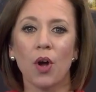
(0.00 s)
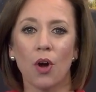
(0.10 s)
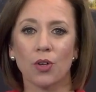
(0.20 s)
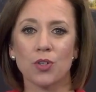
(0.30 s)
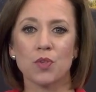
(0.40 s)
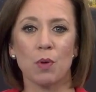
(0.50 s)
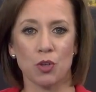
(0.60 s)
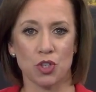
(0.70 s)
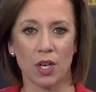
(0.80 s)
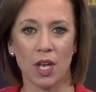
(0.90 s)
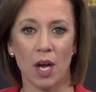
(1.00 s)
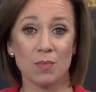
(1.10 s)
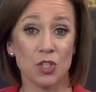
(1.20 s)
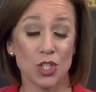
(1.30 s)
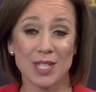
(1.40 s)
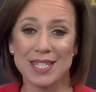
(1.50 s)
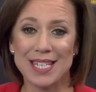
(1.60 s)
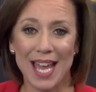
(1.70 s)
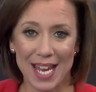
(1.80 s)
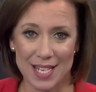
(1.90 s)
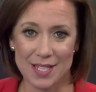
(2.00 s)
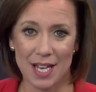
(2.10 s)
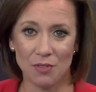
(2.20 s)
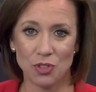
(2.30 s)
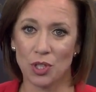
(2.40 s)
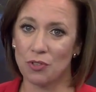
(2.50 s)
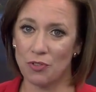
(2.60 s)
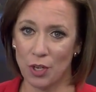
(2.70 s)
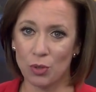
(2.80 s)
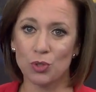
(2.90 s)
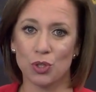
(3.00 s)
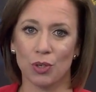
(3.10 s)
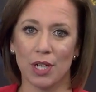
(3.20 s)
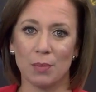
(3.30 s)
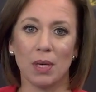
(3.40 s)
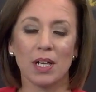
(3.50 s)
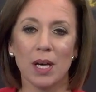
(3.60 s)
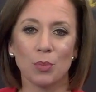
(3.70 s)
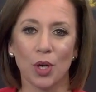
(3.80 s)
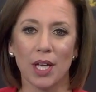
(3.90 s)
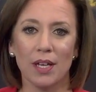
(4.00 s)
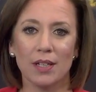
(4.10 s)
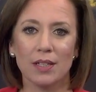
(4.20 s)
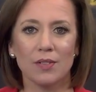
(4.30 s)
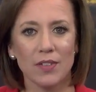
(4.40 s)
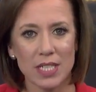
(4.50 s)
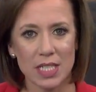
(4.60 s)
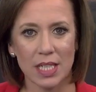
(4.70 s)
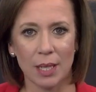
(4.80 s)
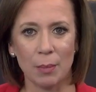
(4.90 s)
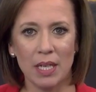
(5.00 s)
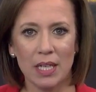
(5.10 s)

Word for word: Carter's motion comes just days after a federal jury in Montgomery convicted him.